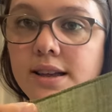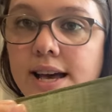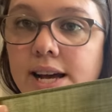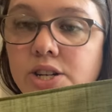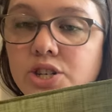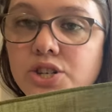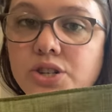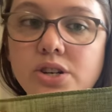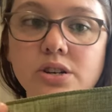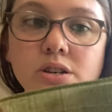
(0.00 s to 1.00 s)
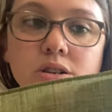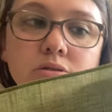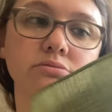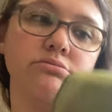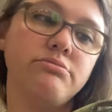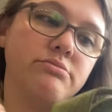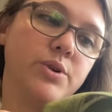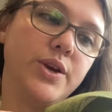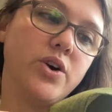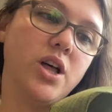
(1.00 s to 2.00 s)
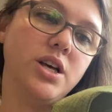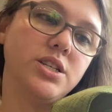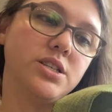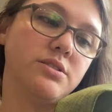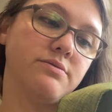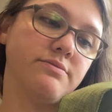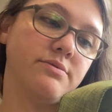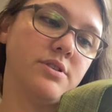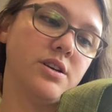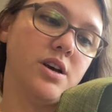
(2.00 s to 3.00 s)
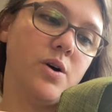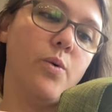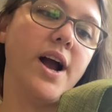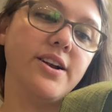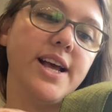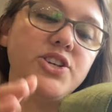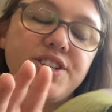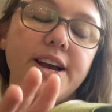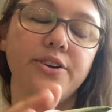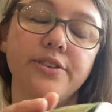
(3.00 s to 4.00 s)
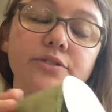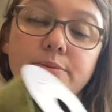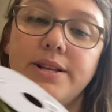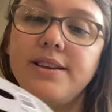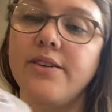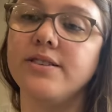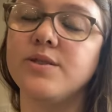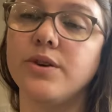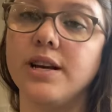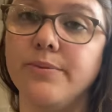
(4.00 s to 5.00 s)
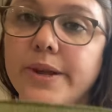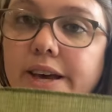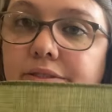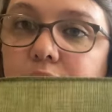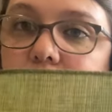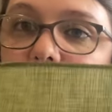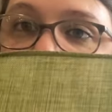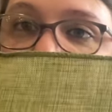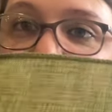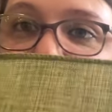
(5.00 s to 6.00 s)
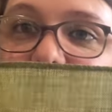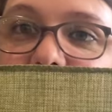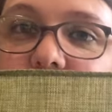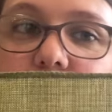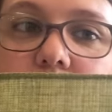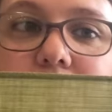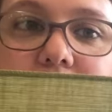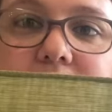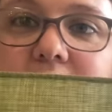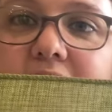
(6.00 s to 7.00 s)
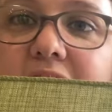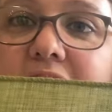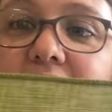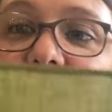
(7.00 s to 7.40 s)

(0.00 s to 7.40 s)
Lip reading: edged, what do you call it? Wired edge decorative ribbon. Yeah, that's the wording I'm looking for. There you go. They're all fancy. I